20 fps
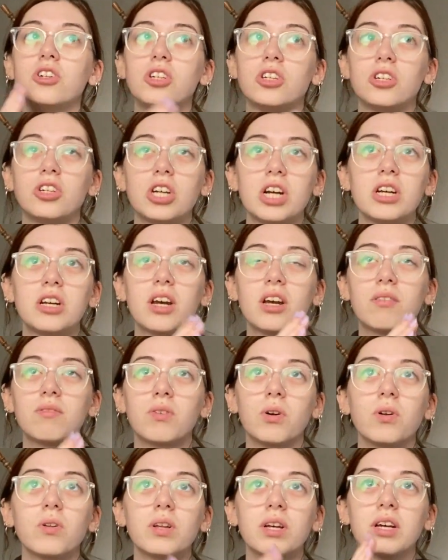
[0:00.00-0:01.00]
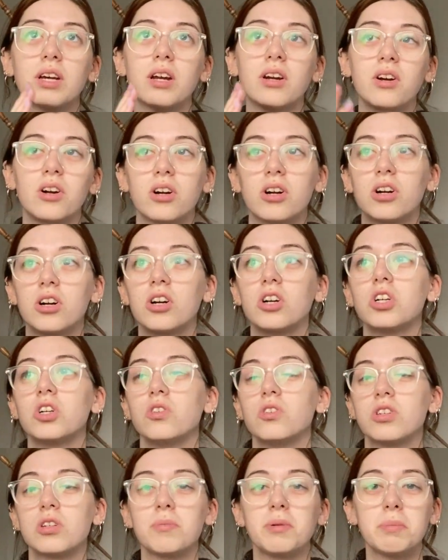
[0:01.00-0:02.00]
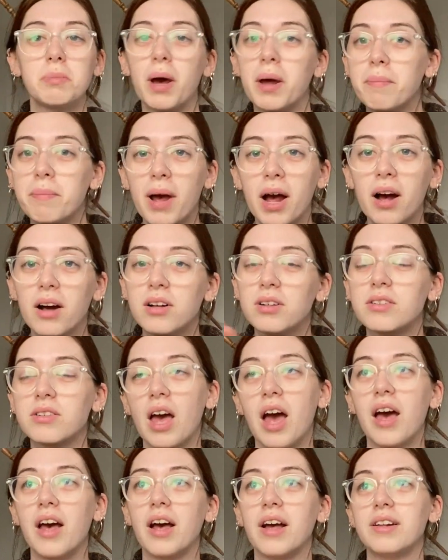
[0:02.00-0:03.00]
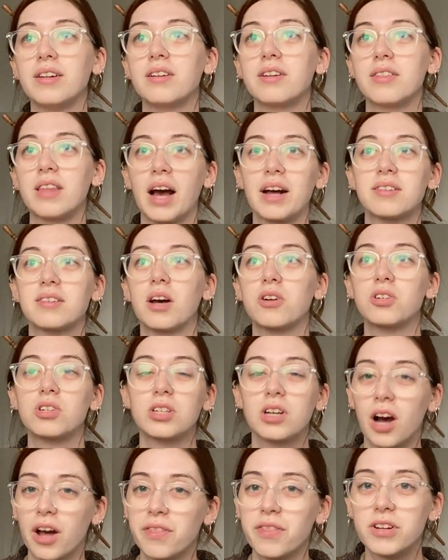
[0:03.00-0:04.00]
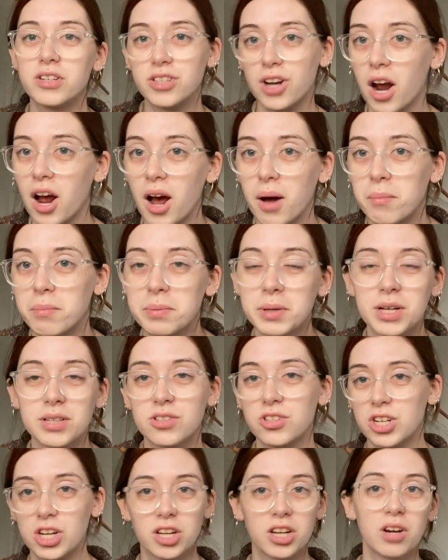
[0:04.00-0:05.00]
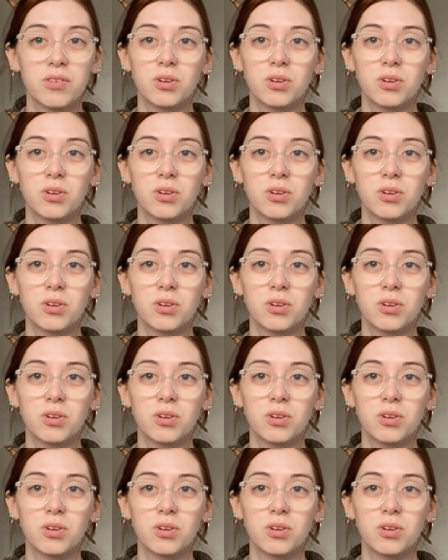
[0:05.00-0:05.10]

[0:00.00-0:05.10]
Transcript: J.K. Rowling and her used to be pen pals, and that's how she got the job, because J.K.